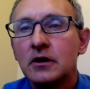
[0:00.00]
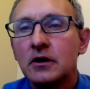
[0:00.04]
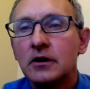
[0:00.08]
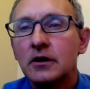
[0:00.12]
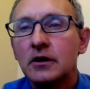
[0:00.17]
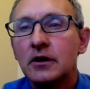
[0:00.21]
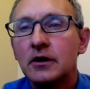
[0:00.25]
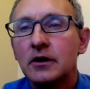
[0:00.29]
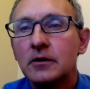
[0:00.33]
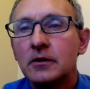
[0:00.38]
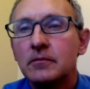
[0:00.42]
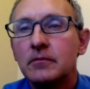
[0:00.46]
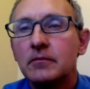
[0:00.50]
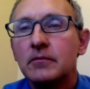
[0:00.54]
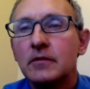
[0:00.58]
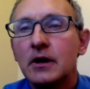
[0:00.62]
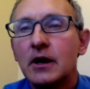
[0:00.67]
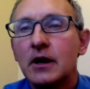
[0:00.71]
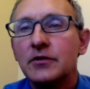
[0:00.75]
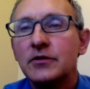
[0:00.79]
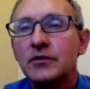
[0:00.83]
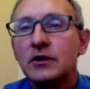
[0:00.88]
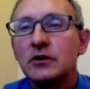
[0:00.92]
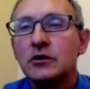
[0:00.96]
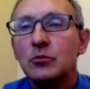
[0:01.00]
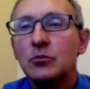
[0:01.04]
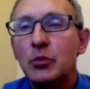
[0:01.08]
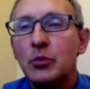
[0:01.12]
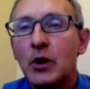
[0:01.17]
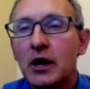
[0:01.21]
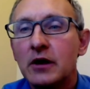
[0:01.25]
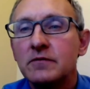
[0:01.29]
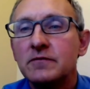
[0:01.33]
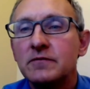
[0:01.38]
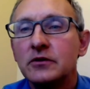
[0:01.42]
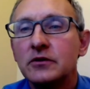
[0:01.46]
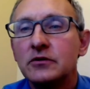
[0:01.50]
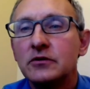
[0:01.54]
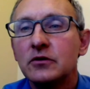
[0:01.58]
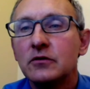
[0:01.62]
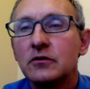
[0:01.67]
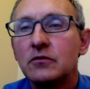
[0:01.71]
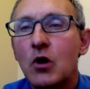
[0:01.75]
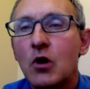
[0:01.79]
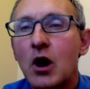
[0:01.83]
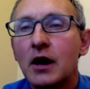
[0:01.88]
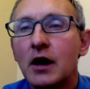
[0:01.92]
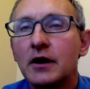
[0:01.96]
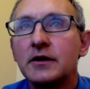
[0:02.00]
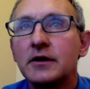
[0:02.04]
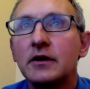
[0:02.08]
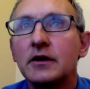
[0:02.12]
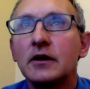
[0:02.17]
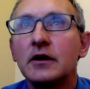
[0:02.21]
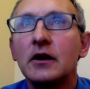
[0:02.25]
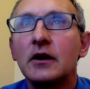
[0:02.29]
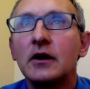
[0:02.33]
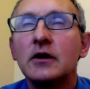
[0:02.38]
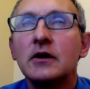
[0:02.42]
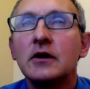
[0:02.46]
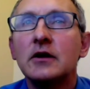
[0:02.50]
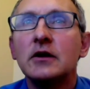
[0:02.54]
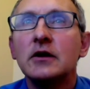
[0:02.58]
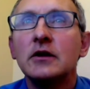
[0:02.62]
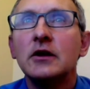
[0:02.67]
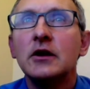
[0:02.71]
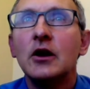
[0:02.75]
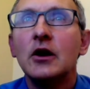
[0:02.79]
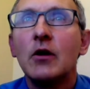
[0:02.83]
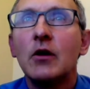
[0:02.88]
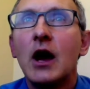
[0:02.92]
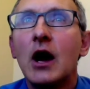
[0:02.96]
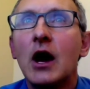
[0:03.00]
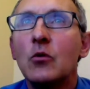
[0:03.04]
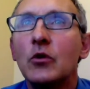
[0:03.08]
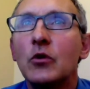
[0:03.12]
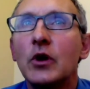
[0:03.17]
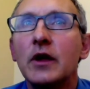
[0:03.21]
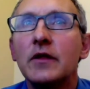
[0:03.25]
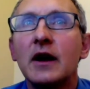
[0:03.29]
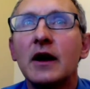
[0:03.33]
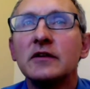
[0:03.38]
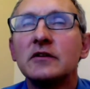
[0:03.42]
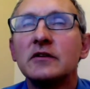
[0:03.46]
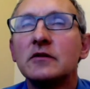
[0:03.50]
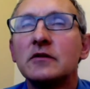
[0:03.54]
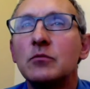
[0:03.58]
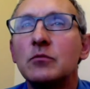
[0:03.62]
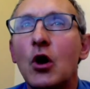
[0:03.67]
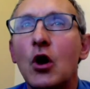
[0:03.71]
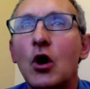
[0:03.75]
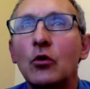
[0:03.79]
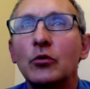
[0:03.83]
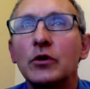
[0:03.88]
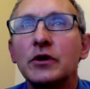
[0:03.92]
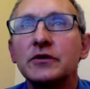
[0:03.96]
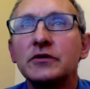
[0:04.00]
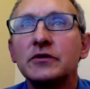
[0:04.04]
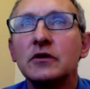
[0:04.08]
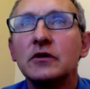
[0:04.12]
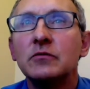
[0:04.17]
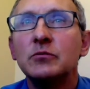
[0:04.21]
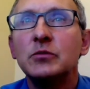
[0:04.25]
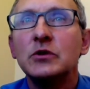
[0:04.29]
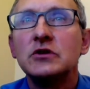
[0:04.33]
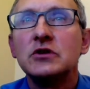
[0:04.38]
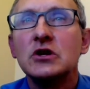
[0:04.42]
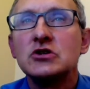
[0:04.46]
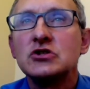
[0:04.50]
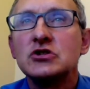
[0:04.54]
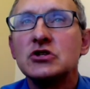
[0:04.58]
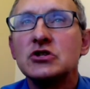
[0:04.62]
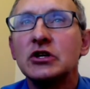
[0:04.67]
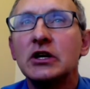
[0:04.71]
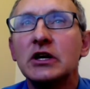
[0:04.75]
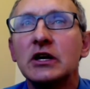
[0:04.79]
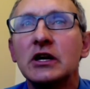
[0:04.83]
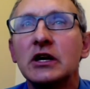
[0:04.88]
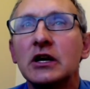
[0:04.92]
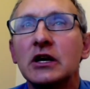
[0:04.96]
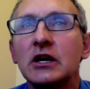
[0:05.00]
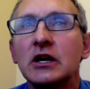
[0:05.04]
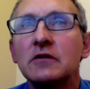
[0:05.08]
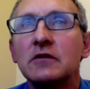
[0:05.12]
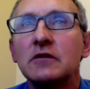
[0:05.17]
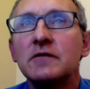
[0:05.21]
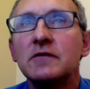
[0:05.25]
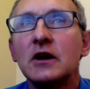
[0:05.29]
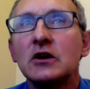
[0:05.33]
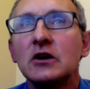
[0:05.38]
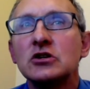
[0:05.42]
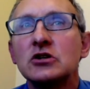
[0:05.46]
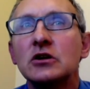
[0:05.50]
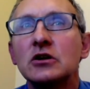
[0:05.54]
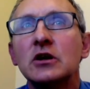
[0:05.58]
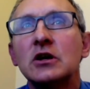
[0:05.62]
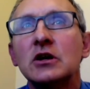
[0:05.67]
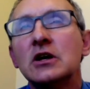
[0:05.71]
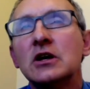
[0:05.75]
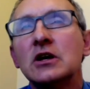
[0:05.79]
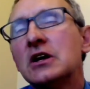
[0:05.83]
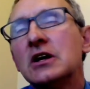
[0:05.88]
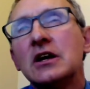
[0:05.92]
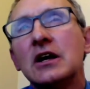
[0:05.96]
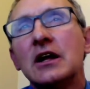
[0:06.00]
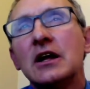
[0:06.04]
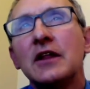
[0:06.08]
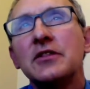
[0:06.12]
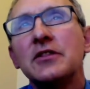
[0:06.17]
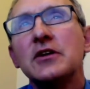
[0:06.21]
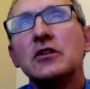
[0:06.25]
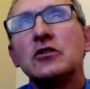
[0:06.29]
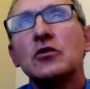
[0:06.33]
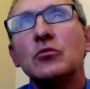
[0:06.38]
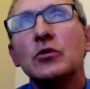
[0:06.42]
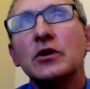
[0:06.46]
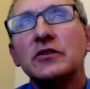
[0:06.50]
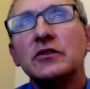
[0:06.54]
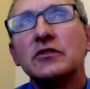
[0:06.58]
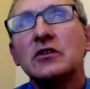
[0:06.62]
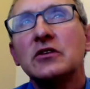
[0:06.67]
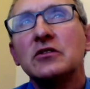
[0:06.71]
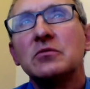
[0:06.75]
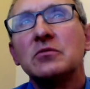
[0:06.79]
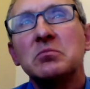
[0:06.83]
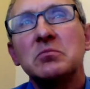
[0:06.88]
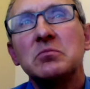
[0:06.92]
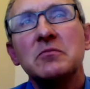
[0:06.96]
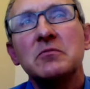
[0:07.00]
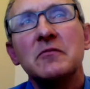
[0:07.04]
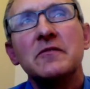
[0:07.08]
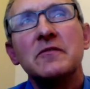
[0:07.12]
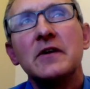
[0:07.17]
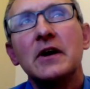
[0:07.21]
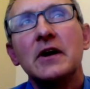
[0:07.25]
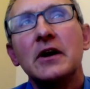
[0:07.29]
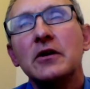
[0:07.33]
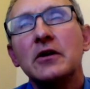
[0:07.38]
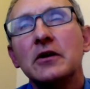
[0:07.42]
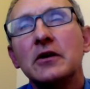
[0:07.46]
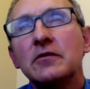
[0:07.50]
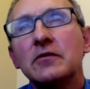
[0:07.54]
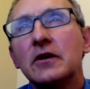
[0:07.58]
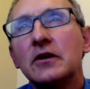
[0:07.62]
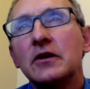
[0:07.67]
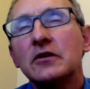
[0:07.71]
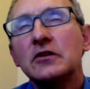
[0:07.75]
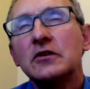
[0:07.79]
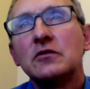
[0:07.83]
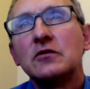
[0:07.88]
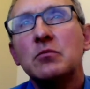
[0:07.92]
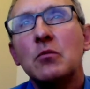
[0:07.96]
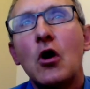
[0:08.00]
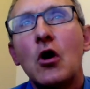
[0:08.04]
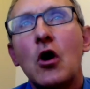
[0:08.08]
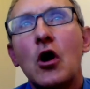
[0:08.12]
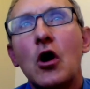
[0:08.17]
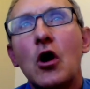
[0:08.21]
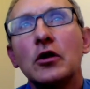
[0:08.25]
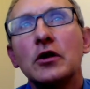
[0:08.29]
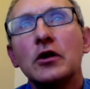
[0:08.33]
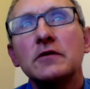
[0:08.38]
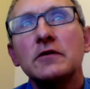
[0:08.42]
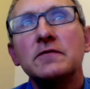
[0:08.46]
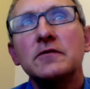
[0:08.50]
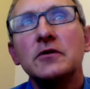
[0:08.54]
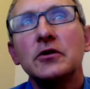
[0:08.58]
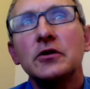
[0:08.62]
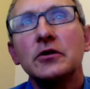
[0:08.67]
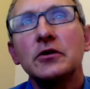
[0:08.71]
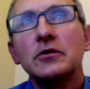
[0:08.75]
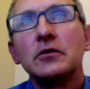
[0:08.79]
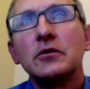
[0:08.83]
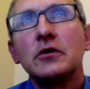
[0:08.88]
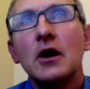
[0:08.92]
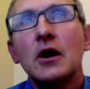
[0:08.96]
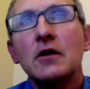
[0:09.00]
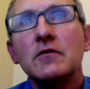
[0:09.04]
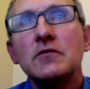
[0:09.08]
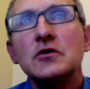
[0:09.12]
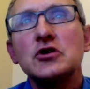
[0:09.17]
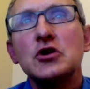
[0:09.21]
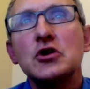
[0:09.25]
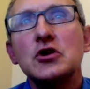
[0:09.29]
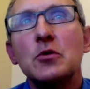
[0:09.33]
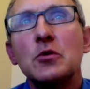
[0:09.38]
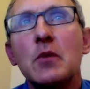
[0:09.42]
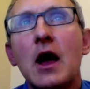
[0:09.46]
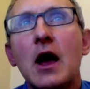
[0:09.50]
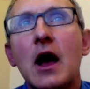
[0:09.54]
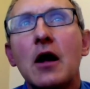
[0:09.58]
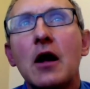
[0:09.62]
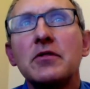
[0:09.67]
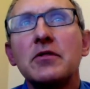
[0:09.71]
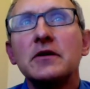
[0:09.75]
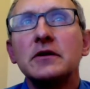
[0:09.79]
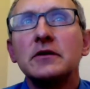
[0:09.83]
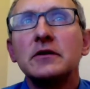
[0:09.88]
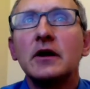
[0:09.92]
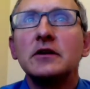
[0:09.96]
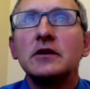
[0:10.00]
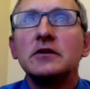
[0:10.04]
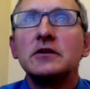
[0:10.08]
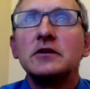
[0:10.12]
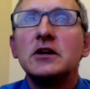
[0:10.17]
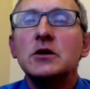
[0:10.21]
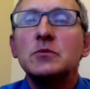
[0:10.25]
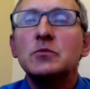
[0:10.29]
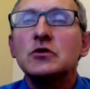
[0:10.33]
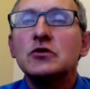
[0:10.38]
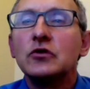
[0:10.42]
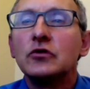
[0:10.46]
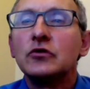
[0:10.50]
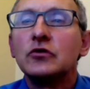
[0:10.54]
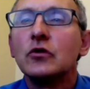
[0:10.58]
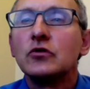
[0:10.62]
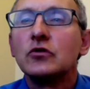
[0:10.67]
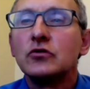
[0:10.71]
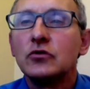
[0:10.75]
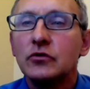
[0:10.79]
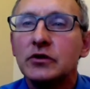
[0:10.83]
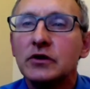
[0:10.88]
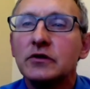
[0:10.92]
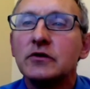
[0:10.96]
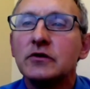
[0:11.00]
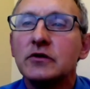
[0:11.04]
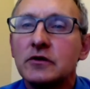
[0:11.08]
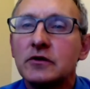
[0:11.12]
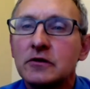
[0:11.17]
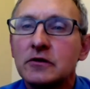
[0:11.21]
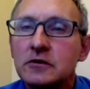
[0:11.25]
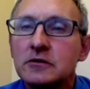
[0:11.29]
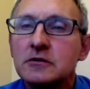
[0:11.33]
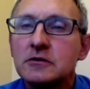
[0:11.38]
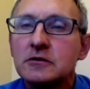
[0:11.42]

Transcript: And I think the benefits of walking, outweigh that small risk of potentially getting an infection. And I think the risk is very, very small if you're covering your mouth and keeping your social distance.